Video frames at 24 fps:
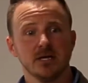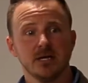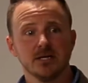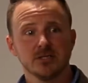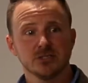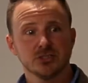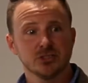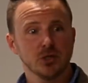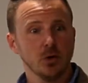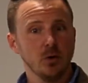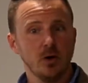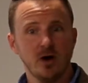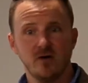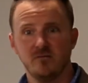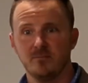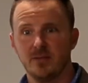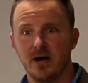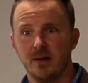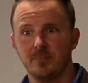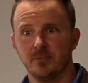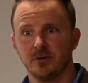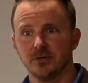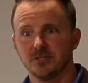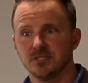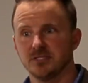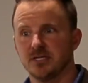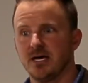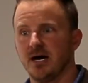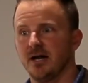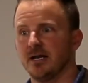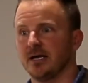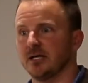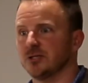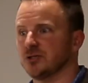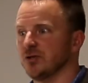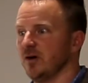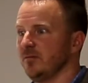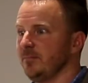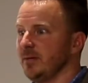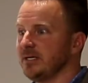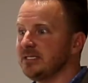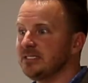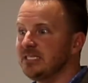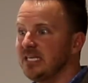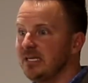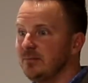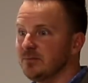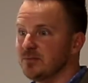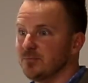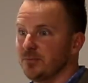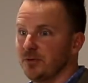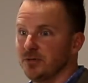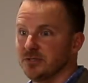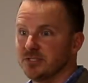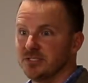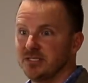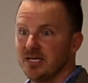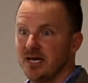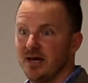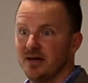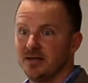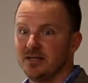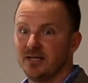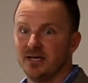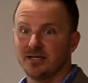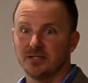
show off my personality, I can show off my team's personality,